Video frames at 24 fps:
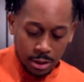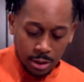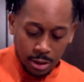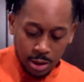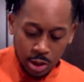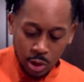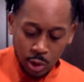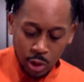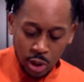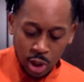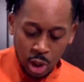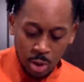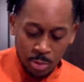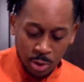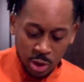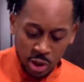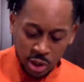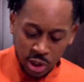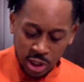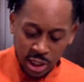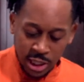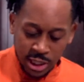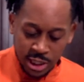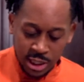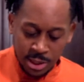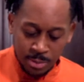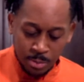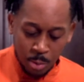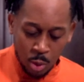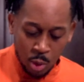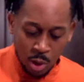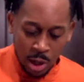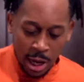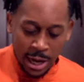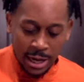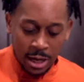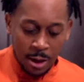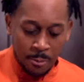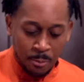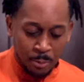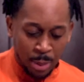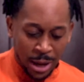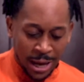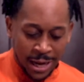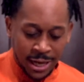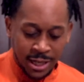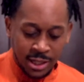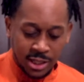So it's almost, you see, it's more like a
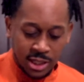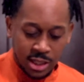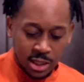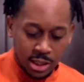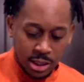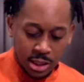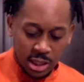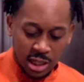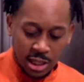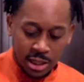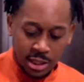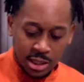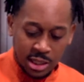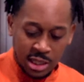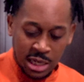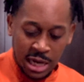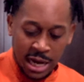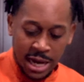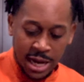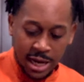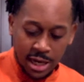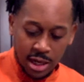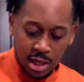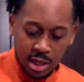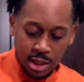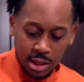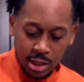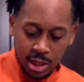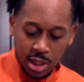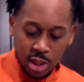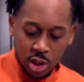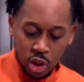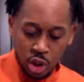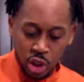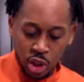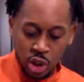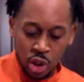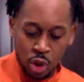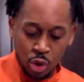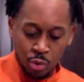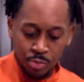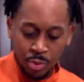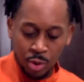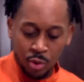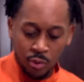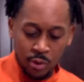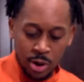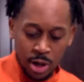paste. It's not just
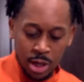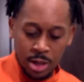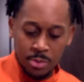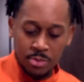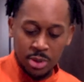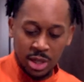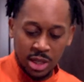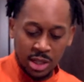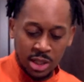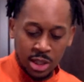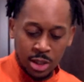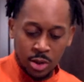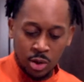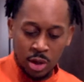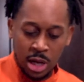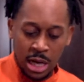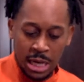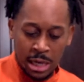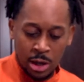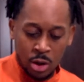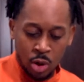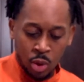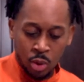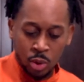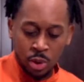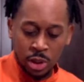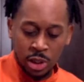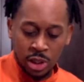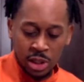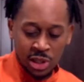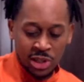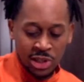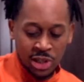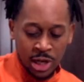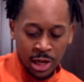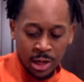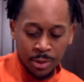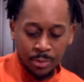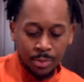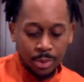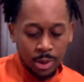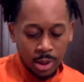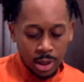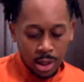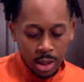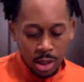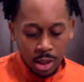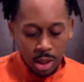super runny, but it's still kind of holding its shape.
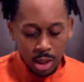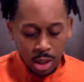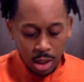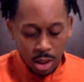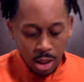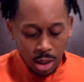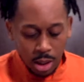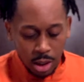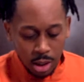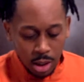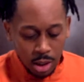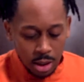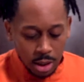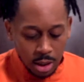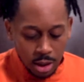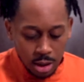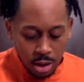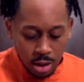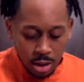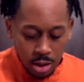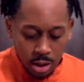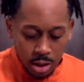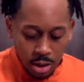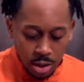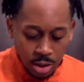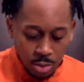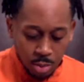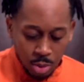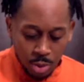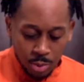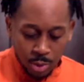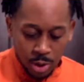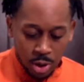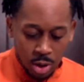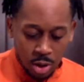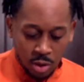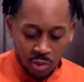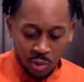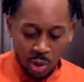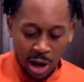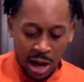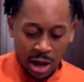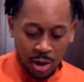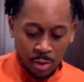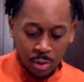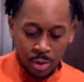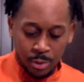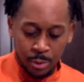This is what we're gonna
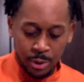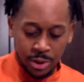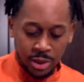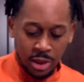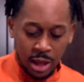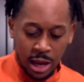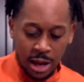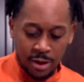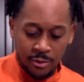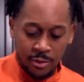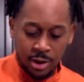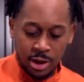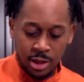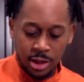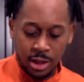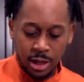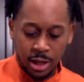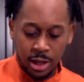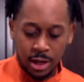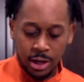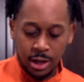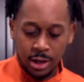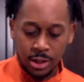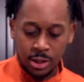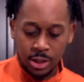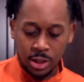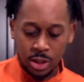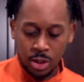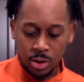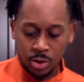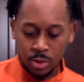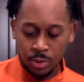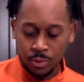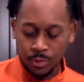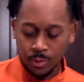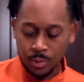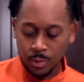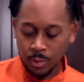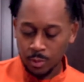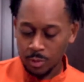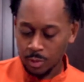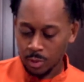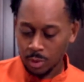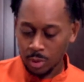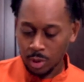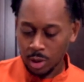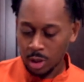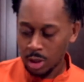rock with that right there. So
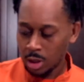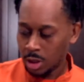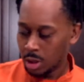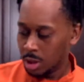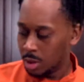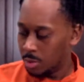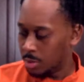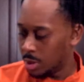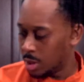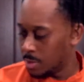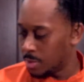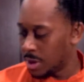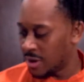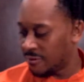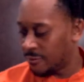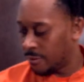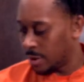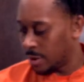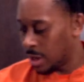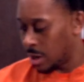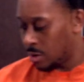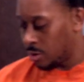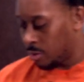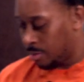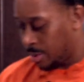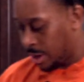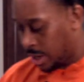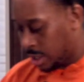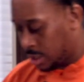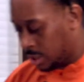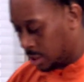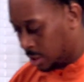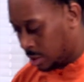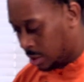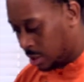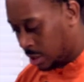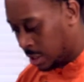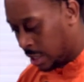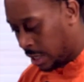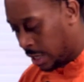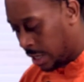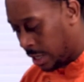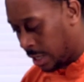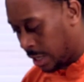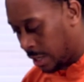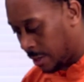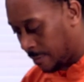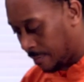get my flour back to the
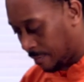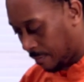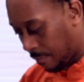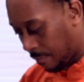side.